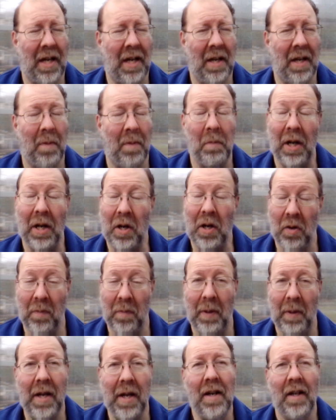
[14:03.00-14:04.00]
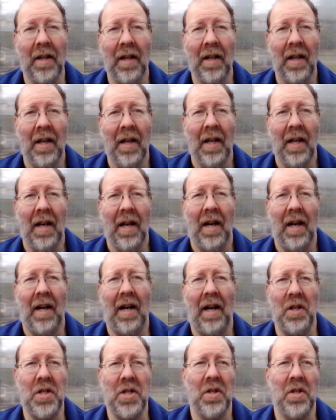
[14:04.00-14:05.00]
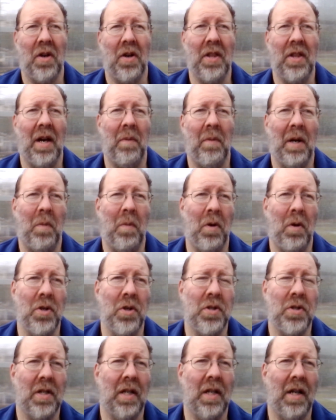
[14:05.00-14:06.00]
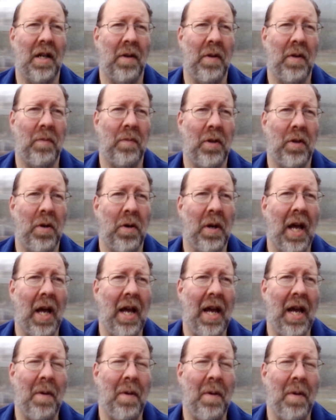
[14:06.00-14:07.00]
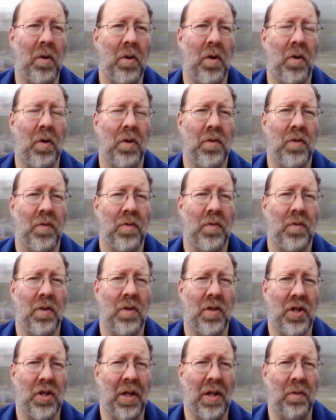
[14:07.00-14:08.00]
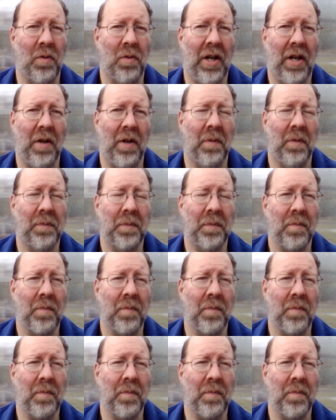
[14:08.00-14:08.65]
that, but it could have been. I only saw that when I watched UK Here We Grow channel's video.